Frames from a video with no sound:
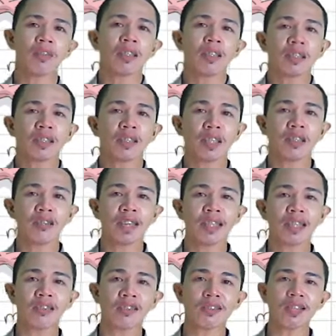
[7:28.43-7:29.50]
the
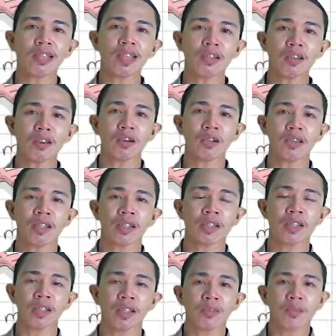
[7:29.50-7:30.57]
restaurant owner
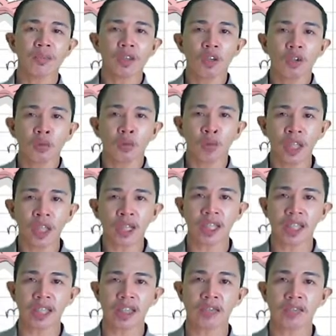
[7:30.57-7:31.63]

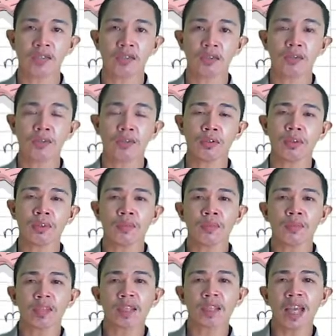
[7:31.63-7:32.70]
wishes to
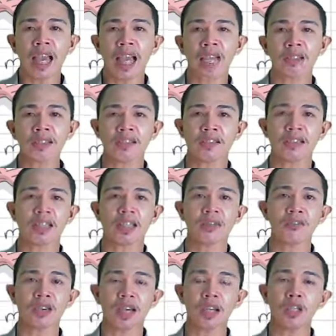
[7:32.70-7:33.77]
answer the
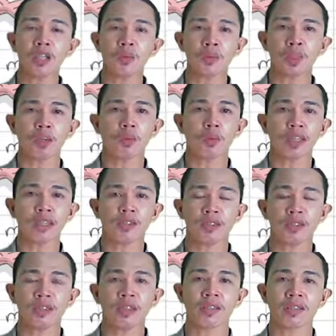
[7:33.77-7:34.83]
following
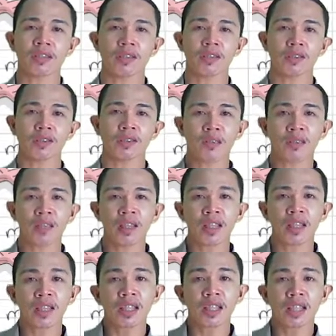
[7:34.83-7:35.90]
questions.
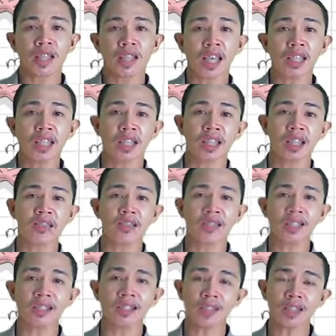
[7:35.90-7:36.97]
Since the
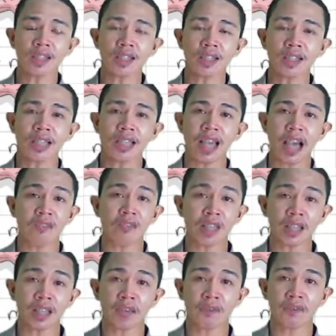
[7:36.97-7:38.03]
restaurant is having
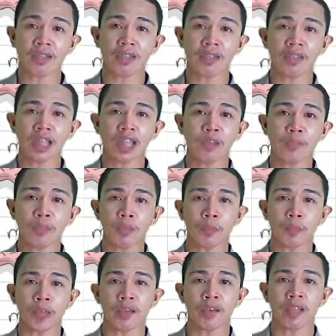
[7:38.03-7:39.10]
difficulty in
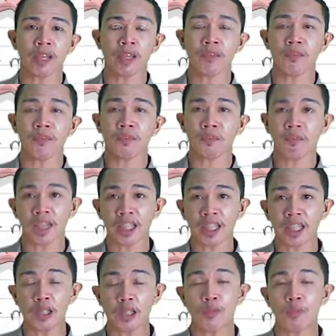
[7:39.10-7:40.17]
preparing fresh
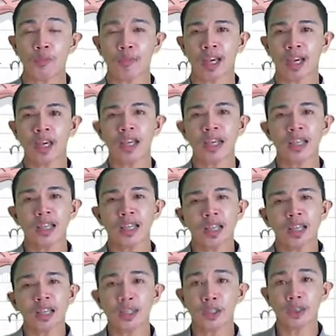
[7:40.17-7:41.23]
lumpia,
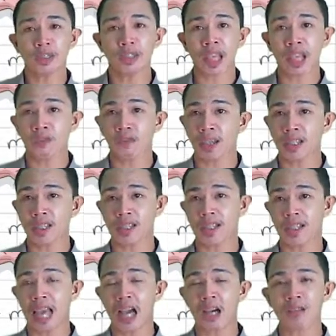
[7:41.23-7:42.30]
should they phase it
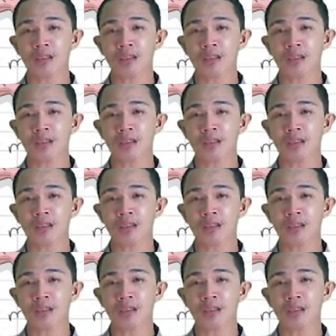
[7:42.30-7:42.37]
out?